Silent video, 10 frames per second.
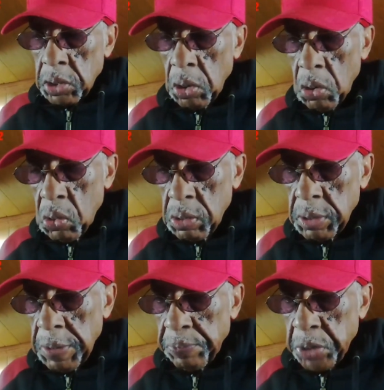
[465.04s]
So
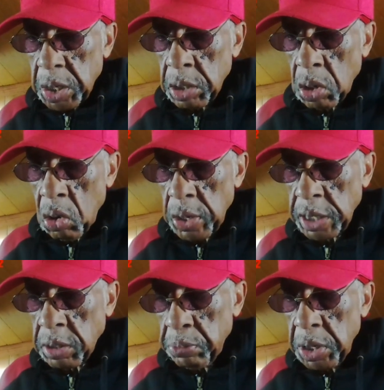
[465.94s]
it's a whole
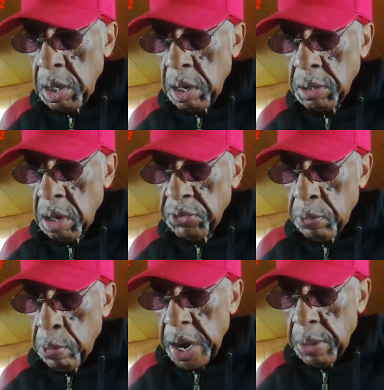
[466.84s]
lot to be learned off
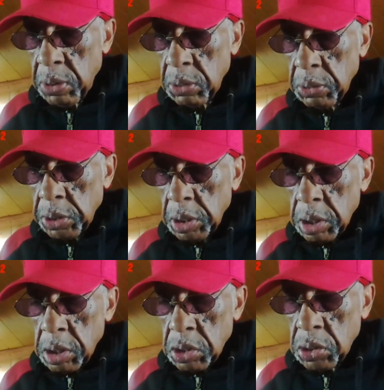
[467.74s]
the Bible.
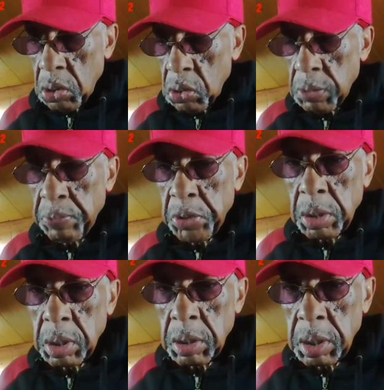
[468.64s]
So
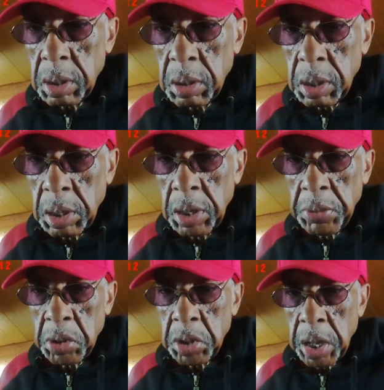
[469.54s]

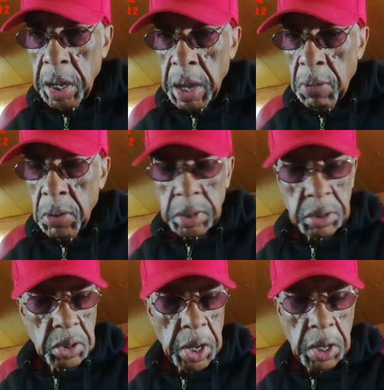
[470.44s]
another thing I want
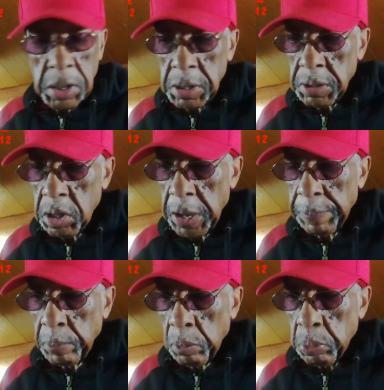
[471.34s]
to say is that